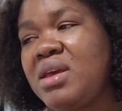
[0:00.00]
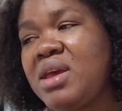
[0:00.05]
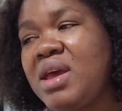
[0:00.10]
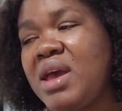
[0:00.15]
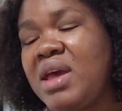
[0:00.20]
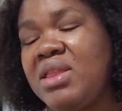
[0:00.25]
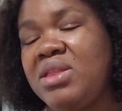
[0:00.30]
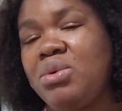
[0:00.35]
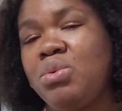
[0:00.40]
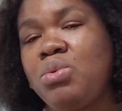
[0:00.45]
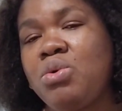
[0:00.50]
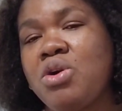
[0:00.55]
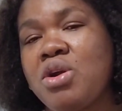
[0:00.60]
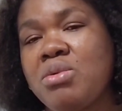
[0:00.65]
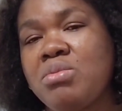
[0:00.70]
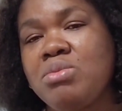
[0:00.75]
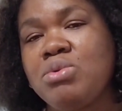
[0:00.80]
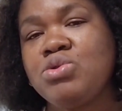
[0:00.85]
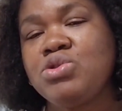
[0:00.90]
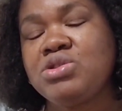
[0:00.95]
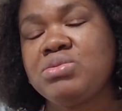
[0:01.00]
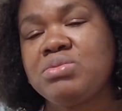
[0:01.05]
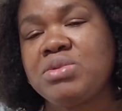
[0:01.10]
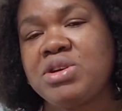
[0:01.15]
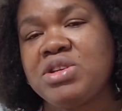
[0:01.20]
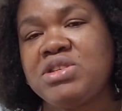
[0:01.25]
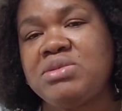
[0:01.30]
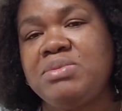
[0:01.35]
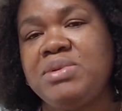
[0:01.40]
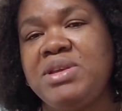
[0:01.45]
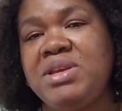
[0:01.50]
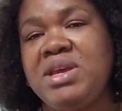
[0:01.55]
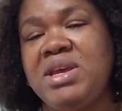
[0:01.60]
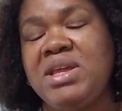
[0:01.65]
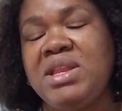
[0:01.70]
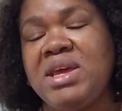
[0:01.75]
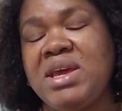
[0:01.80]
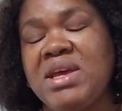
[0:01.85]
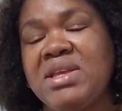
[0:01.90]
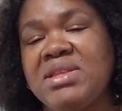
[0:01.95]
And the word moosh must be
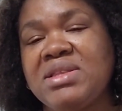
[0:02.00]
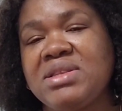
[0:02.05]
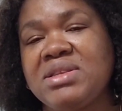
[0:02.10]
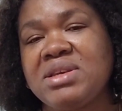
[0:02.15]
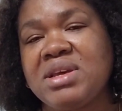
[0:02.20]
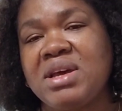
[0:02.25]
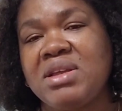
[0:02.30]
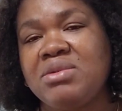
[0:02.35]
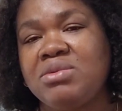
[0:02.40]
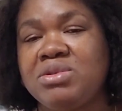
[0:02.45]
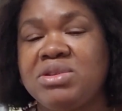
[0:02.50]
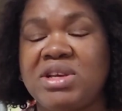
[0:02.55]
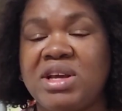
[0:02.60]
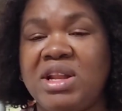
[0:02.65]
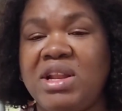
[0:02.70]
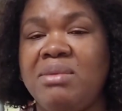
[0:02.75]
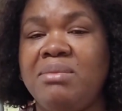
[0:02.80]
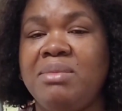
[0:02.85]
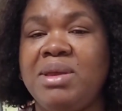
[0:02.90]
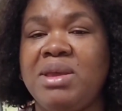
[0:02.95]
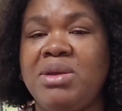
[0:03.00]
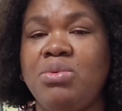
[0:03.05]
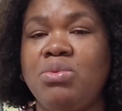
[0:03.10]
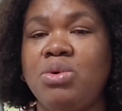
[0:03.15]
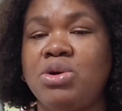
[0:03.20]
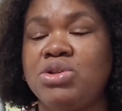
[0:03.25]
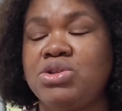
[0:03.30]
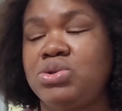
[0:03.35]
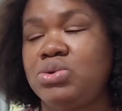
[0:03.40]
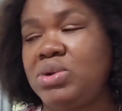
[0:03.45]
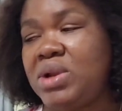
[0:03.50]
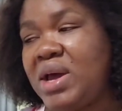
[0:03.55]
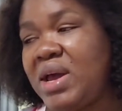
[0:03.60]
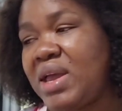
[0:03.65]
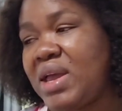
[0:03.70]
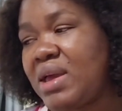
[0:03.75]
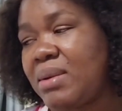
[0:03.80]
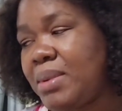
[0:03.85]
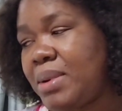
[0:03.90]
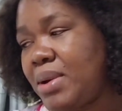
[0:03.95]
in it, and telling me what you
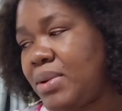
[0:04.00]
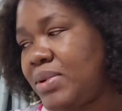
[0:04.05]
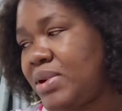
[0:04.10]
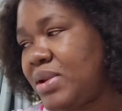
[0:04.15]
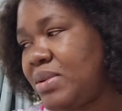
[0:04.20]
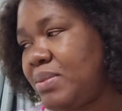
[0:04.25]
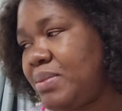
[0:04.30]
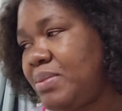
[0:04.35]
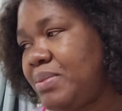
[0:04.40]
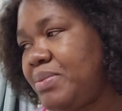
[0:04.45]
like about it.